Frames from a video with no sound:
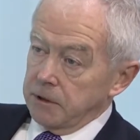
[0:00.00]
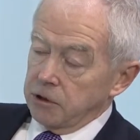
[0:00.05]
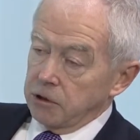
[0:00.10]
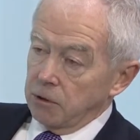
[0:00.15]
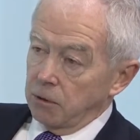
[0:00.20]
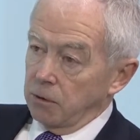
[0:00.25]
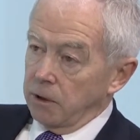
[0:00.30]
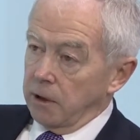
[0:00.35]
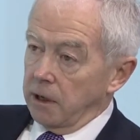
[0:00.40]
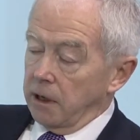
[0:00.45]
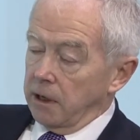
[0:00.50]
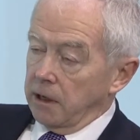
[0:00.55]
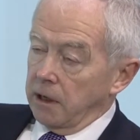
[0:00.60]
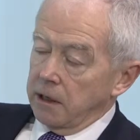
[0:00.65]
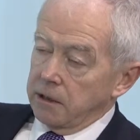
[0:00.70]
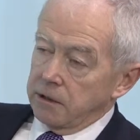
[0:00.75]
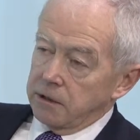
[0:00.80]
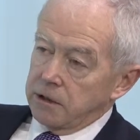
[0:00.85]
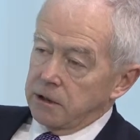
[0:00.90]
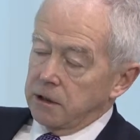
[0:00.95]
So
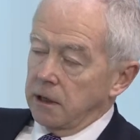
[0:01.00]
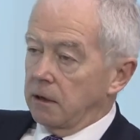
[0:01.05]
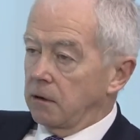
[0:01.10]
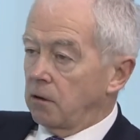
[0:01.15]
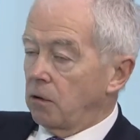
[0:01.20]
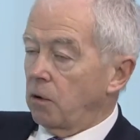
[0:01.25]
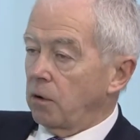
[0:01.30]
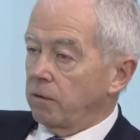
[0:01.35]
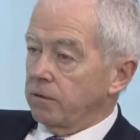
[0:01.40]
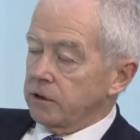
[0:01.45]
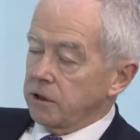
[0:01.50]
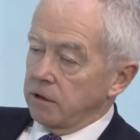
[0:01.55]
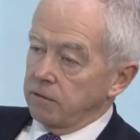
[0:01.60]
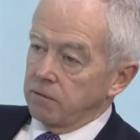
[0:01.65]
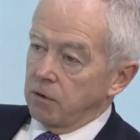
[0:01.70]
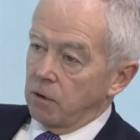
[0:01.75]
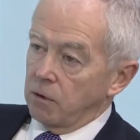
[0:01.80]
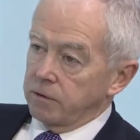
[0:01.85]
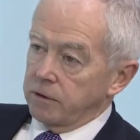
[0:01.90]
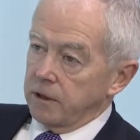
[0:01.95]
it's all of us
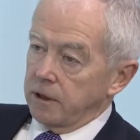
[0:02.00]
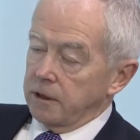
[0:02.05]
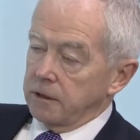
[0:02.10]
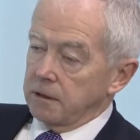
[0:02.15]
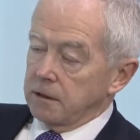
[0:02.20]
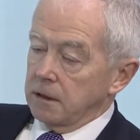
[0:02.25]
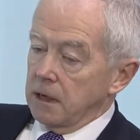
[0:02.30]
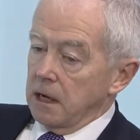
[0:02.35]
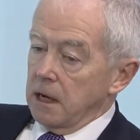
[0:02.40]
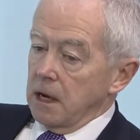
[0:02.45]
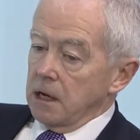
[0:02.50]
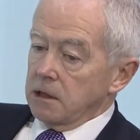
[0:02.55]
involved in it.